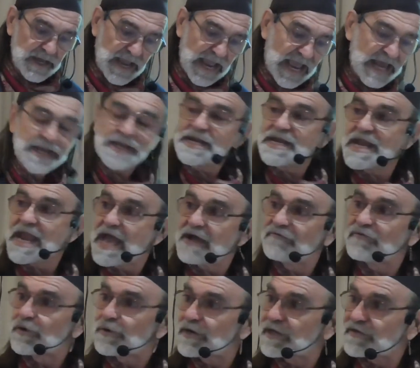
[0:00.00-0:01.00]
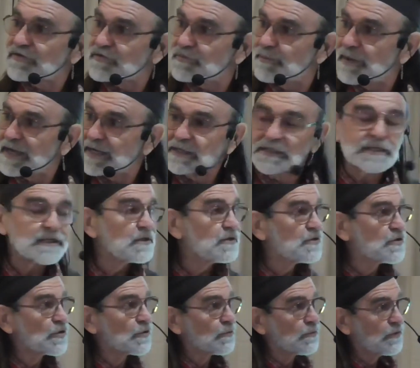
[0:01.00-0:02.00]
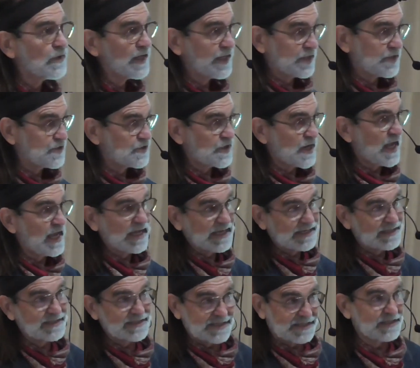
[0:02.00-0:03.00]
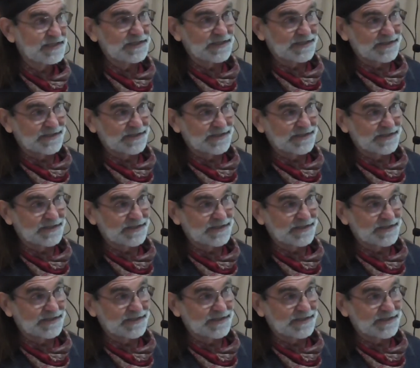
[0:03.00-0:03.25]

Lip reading: and never expected to reach 18.